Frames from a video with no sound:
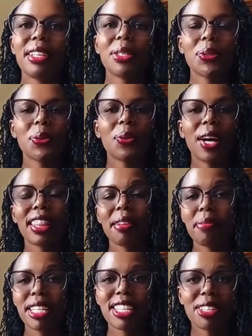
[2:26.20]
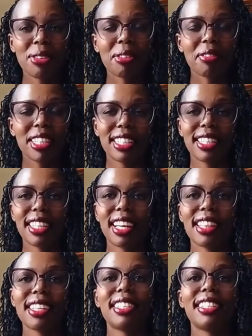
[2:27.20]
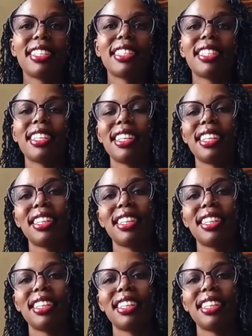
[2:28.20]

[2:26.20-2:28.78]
so at the beginning of this year, that is